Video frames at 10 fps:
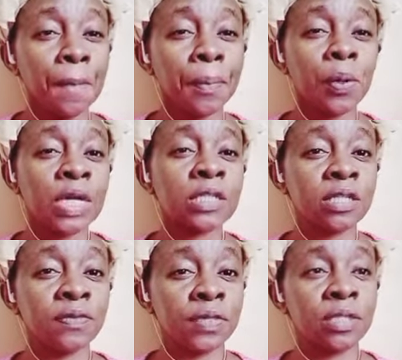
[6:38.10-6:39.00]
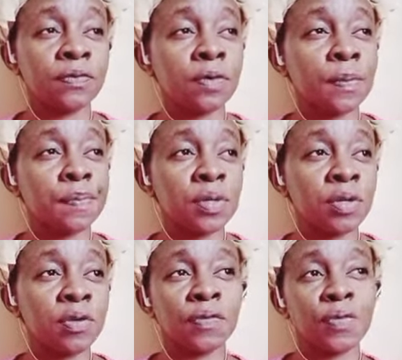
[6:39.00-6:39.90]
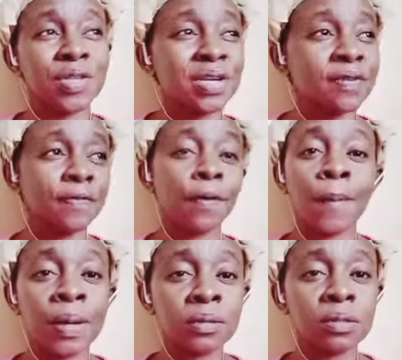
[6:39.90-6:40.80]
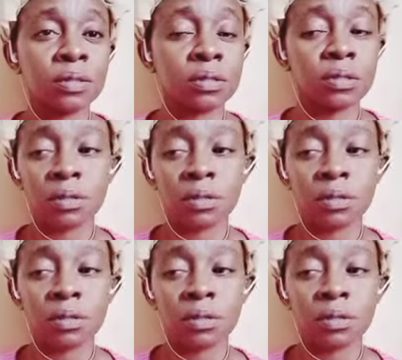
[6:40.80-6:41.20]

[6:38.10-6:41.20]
productivity for a period of 3-4 months,